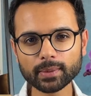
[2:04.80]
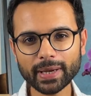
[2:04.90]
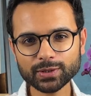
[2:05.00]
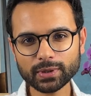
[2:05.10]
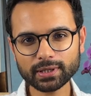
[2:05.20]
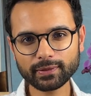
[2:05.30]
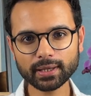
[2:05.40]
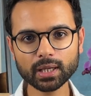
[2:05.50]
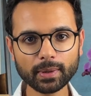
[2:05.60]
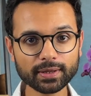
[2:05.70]
best way to
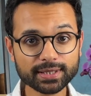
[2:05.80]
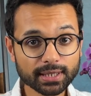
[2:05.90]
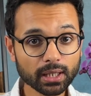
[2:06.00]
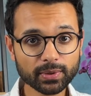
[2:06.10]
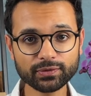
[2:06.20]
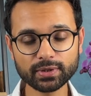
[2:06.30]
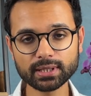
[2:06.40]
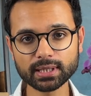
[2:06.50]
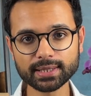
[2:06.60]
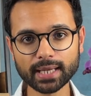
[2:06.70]
think about the syllabus for
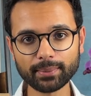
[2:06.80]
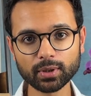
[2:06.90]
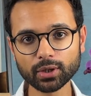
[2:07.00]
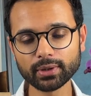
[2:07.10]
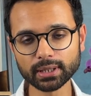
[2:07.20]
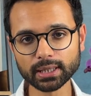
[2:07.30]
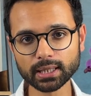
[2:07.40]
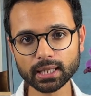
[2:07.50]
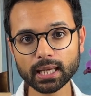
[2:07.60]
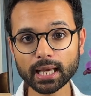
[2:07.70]
this exam currently
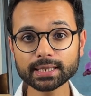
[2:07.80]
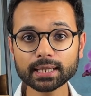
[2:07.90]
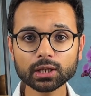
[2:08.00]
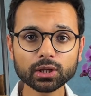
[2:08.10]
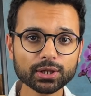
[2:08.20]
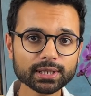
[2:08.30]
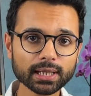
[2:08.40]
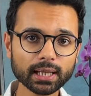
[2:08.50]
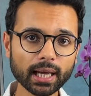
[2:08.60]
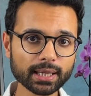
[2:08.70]
is that it
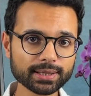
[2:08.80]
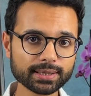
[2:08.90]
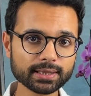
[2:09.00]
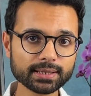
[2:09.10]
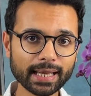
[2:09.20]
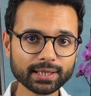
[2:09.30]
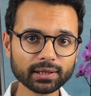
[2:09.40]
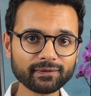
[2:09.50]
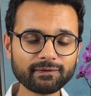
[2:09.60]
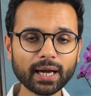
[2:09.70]
closely aligns to the
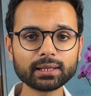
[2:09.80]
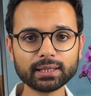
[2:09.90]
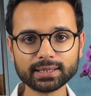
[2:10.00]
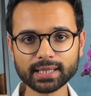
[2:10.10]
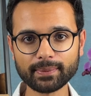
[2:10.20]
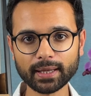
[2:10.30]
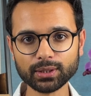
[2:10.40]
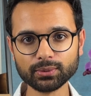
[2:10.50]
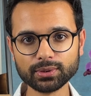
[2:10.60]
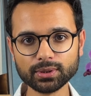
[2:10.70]
dental final exam that
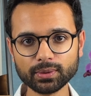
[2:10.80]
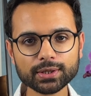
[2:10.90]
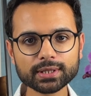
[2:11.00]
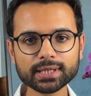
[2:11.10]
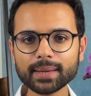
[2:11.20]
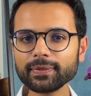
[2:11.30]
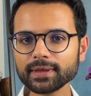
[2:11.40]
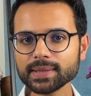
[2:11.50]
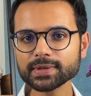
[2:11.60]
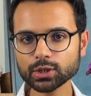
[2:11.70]
you would do. So the same
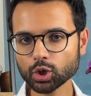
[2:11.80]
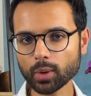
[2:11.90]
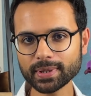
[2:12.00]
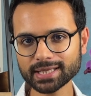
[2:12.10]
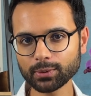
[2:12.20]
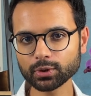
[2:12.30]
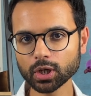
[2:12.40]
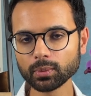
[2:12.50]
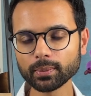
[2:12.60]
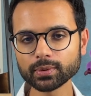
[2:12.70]
themes and topics that would
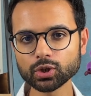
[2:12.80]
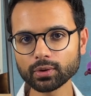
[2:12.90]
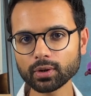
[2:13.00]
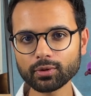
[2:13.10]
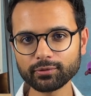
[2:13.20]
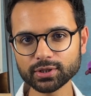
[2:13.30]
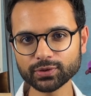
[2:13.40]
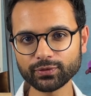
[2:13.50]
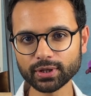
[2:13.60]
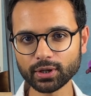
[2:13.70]
come up during a
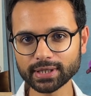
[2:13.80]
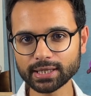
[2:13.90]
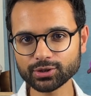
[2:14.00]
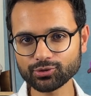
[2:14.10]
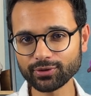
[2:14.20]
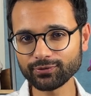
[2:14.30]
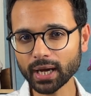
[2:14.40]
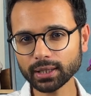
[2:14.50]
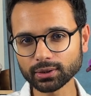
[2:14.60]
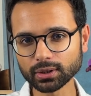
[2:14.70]
revision for the dentistry
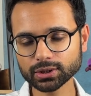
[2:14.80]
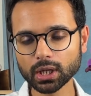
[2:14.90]
finals